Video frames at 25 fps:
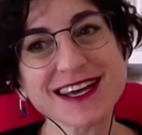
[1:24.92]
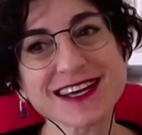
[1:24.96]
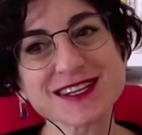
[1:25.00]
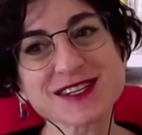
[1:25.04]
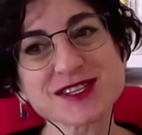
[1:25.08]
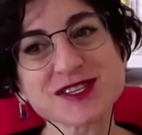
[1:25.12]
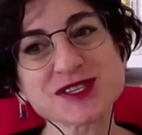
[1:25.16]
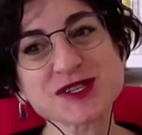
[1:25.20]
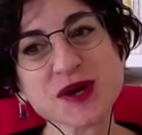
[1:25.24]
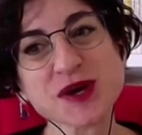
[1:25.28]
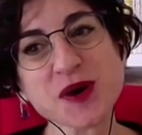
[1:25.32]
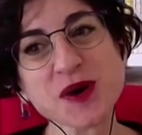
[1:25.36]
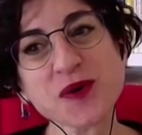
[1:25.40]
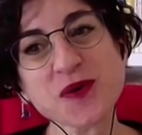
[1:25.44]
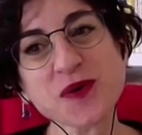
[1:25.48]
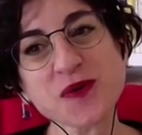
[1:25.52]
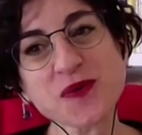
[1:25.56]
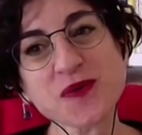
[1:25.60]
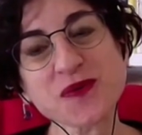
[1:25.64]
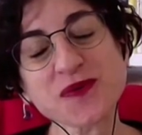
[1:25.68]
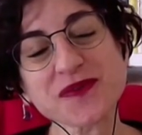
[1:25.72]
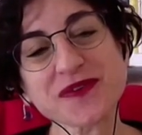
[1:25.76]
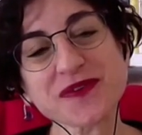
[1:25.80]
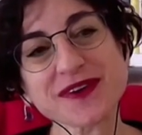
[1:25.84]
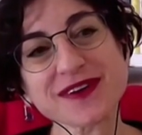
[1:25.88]

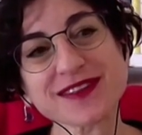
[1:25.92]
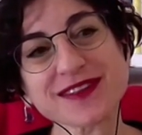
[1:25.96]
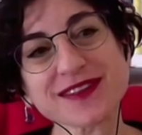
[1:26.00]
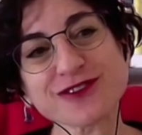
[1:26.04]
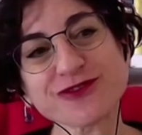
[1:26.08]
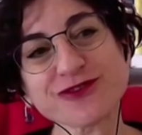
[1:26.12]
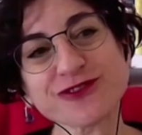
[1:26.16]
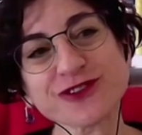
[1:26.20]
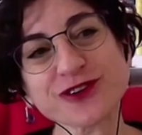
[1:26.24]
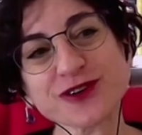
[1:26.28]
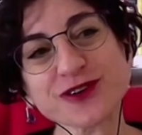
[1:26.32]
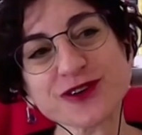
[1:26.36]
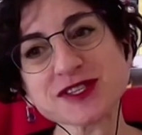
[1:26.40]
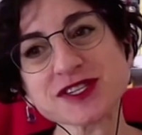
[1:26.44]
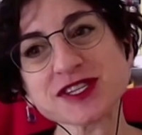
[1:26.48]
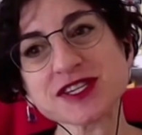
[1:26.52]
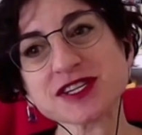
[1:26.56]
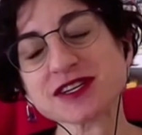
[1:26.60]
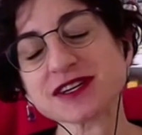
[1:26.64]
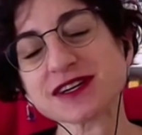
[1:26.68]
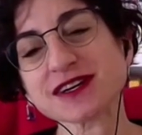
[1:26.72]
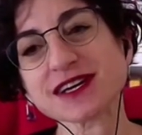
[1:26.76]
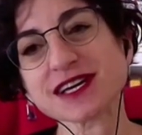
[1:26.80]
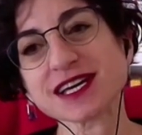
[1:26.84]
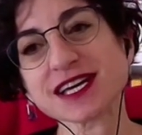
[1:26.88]
So the
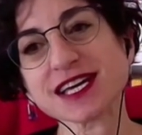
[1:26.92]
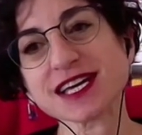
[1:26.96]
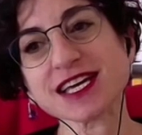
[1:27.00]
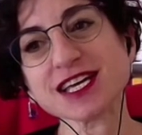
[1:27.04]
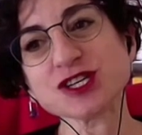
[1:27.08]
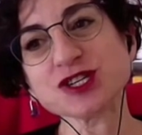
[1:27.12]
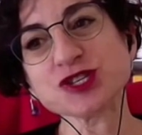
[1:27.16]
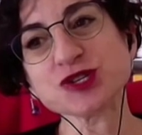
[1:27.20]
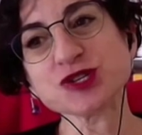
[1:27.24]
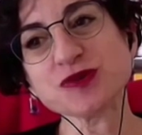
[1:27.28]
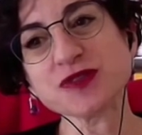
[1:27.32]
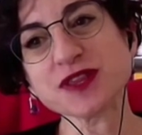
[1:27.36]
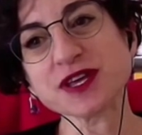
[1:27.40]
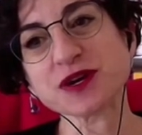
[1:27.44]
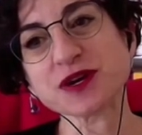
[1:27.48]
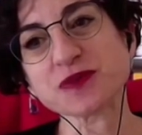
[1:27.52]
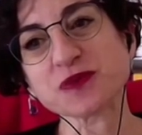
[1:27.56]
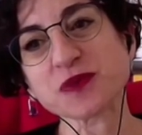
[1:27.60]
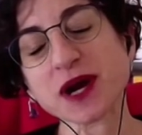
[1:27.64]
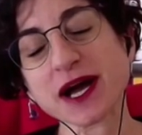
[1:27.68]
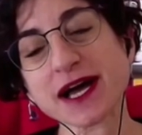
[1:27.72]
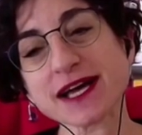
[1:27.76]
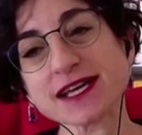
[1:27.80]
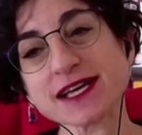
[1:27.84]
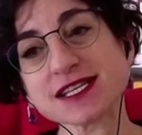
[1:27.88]
first issue that
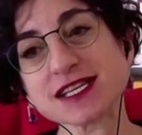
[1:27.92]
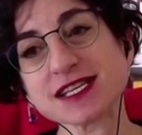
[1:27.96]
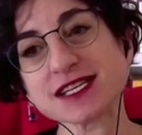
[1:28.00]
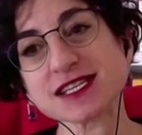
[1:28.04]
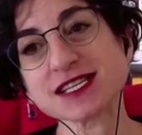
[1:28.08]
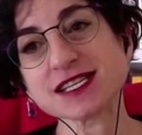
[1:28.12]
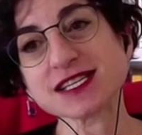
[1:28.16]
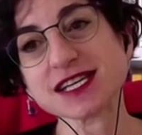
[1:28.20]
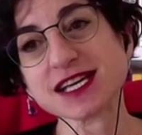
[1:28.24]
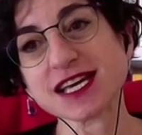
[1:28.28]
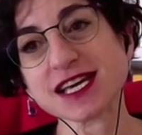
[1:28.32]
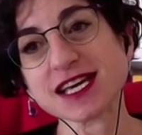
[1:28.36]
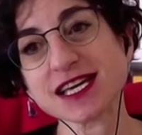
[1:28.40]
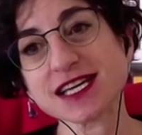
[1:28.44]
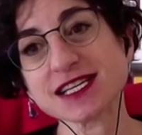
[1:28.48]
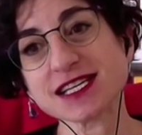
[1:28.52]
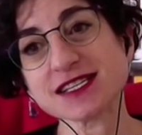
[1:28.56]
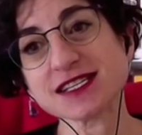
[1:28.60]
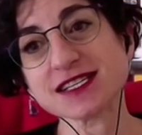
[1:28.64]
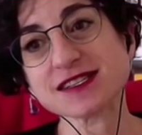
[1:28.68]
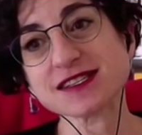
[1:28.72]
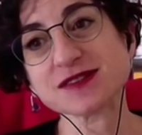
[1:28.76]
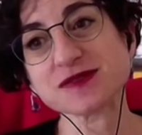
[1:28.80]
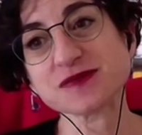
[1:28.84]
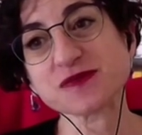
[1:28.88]
arises
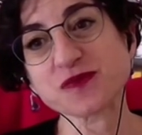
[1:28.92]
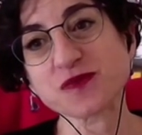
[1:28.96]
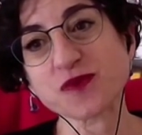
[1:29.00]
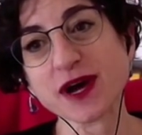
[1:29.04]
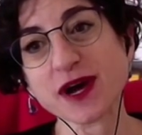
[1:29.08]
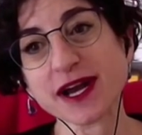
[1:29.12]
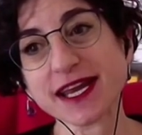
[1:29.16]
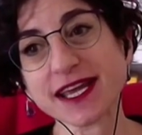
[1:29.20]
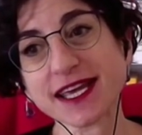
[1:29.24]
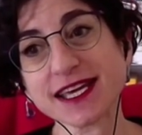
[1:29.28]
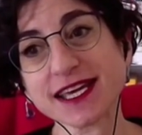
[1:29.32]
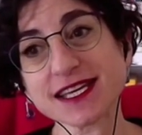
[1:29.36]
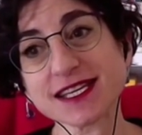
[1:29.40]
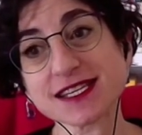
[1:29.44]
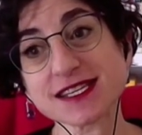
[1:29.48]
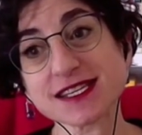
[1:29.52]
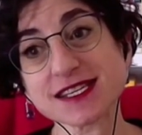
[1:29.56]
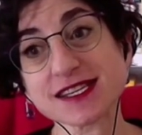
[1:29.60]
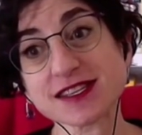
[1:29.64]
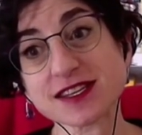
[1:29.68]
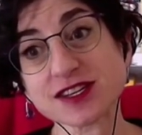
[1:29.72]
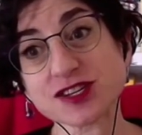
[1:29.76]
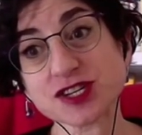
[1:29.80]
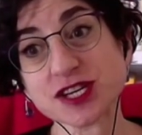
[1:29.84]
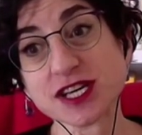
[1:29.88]
is, what
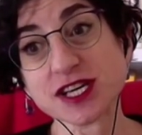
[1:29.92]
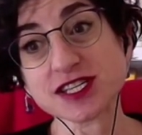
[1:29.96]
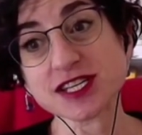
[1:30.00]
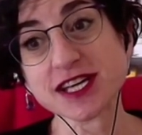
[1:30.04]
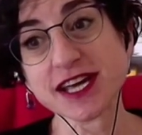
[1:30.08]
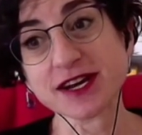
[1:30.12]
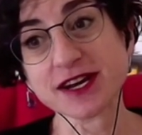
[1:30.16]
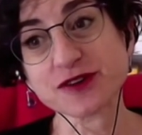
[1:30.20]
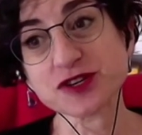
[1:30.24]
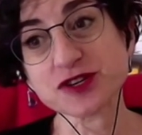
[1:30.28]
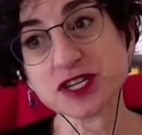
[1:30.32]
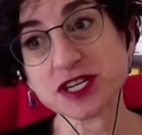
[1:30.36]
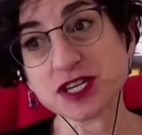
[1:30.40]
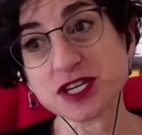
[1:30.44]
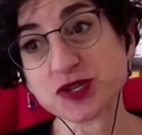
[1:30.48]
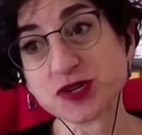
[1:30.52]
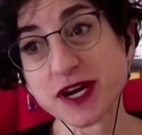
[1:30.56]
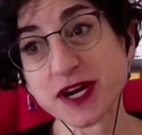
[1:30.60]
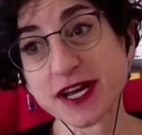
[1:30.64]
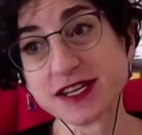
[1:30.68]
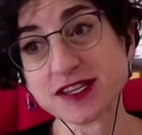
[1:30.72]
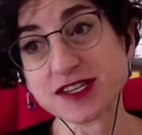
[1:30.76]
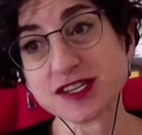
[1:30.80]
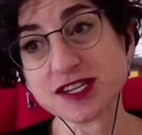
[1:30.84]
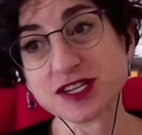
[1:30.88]
is the just energy
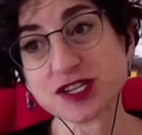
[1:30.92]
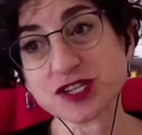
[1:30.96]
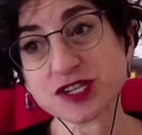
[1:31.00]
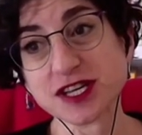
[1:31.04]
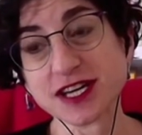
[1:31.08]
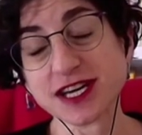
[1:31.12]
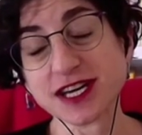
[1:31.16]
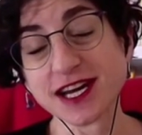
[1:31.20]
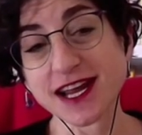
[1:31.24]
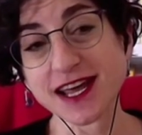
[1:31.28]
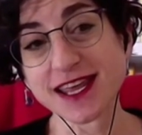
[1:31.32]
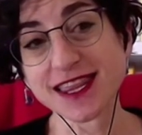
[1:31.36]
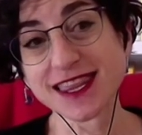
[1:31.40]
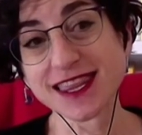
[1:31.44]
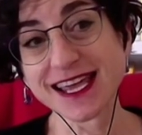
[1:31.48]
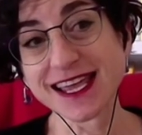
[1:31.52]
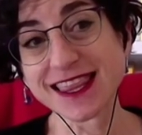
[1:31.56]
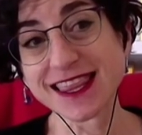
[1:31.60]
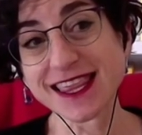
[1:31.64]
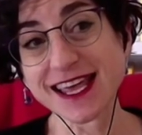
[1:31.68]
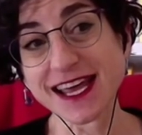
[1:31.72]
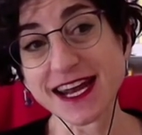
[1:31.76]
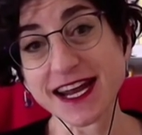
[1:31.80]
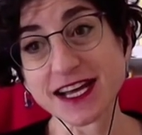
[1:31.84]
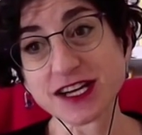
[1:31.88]
transition? And I
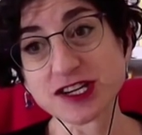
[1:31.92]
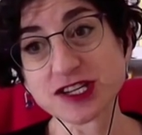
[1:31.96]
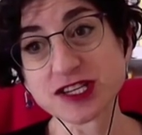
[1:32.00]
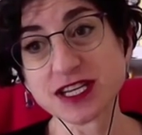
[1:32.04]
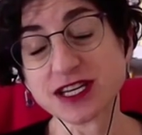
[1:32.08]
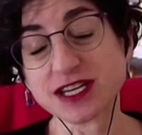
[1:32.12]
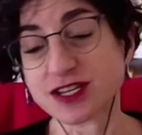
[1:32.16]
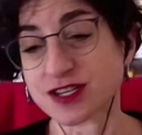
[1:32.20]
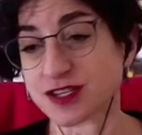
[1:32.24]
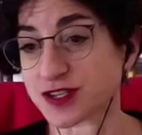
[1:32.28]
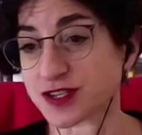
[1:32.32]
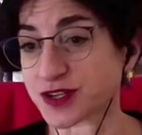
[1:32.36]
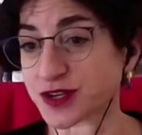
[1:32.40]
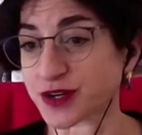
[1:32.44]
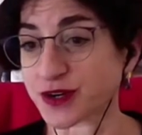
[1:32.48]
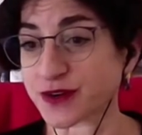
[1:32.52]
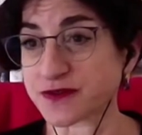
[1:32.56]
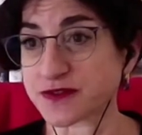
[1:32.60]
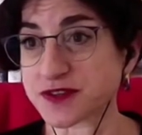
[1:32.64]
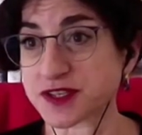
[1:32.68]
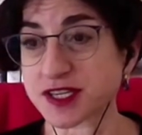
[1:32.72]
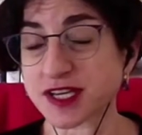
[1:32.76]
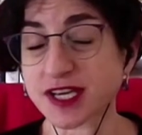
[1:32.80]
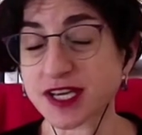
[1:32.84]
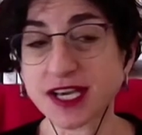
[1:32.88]
think that actually
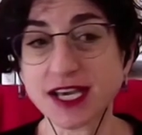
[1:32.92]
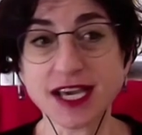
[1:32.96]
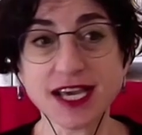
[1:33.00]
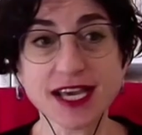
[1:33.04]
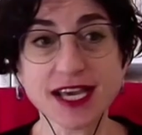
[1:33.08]
deserves